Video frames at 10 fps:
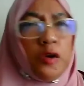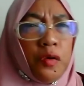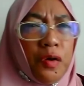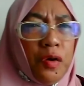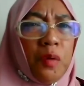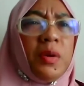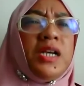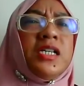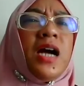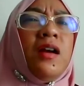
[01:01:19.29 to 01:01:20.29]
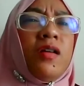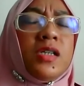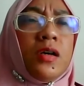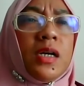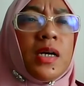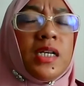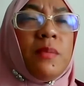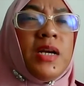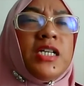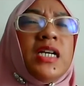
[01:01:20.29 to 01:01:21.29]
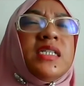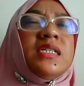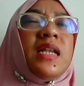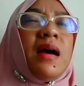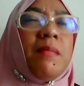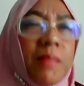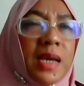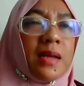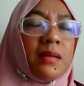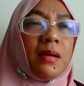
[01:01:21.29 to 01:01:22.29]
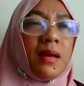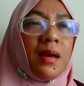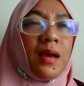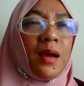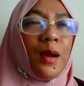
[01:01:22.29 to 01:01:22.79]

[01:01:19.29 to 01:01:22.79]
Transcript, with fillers: no no no malaysia are not secular country malaysia is islamic country